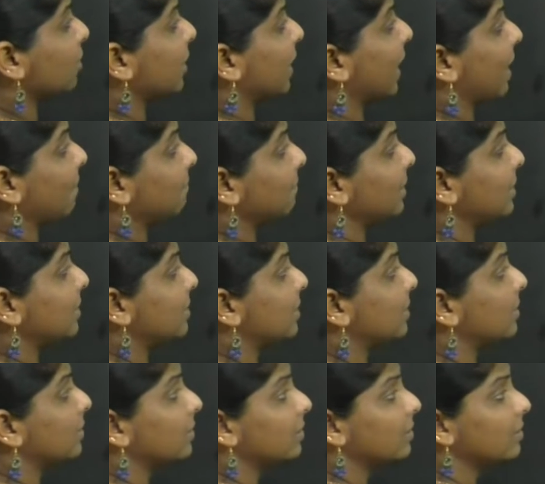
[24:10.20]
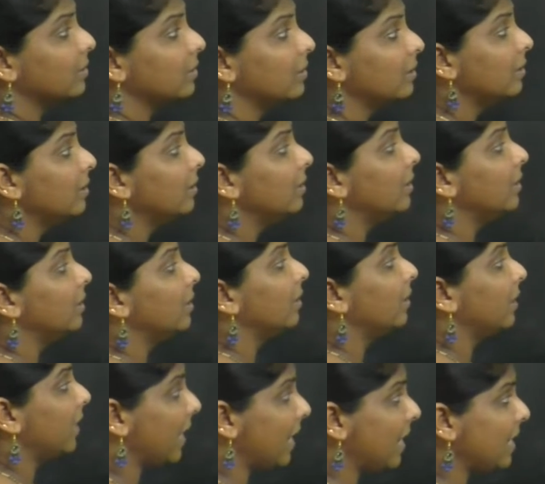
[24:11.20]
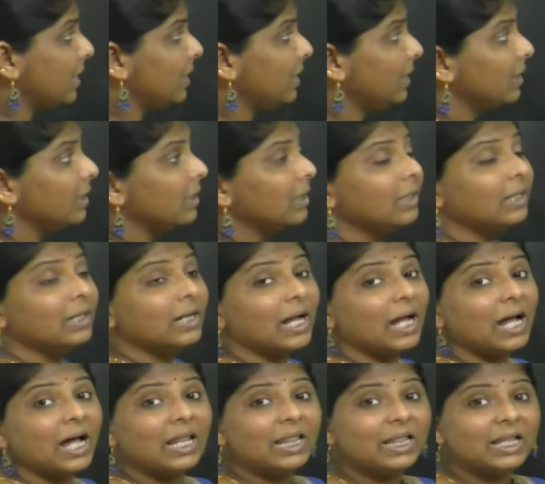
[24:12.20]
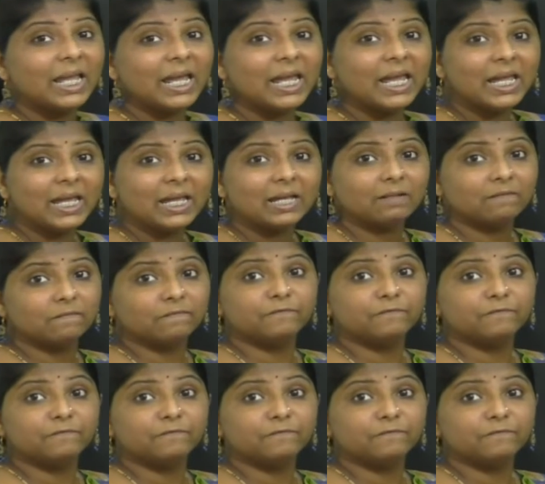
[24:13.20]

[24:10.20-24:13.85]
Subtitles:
gametes in algae,